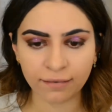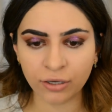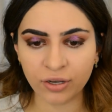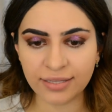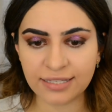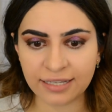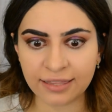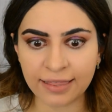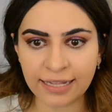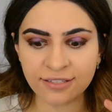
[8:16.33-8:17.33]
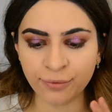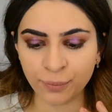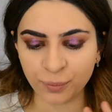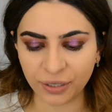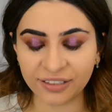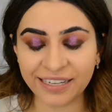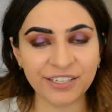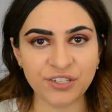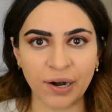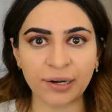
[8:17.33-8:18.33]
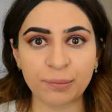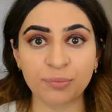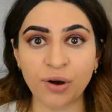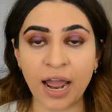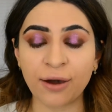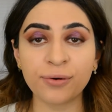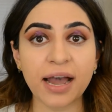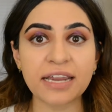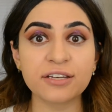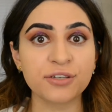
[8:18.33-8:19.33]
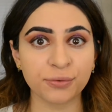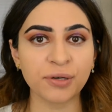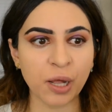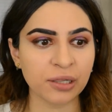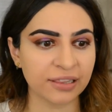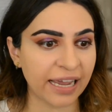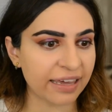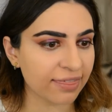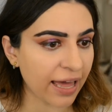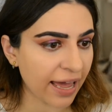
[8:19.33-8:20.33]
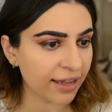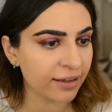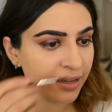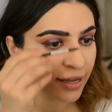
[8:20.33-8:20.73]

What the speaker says: You could see that's a really dark brow. I do not like that.